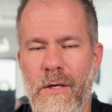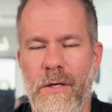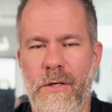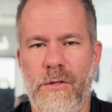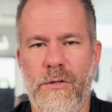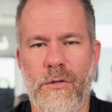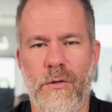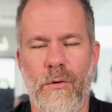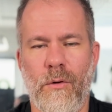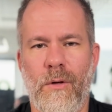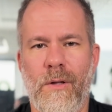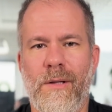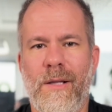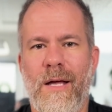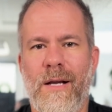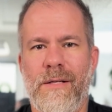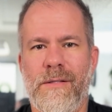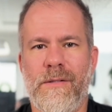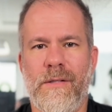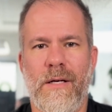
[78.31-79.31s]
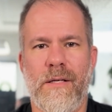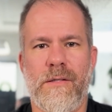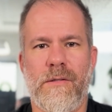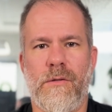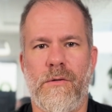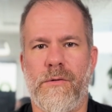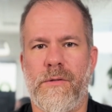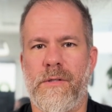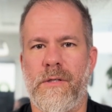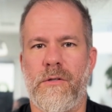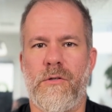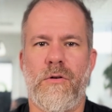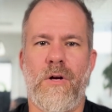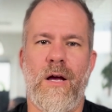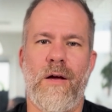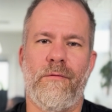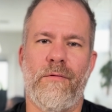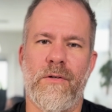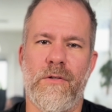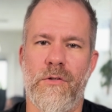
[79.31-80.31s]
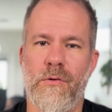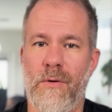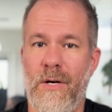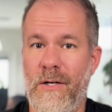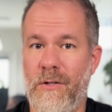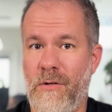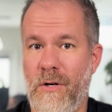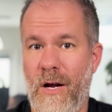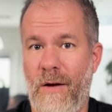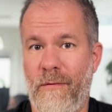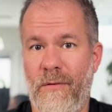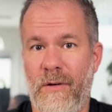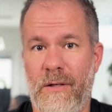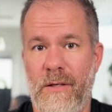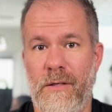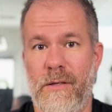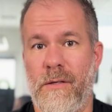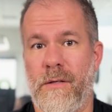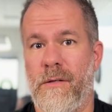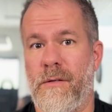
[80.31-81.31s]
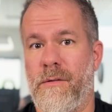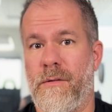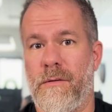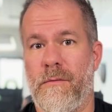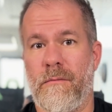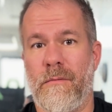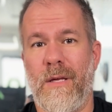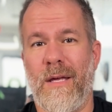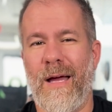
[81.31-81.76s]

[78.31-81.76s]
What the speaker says: So a lot of sites you'll see direct traffic is,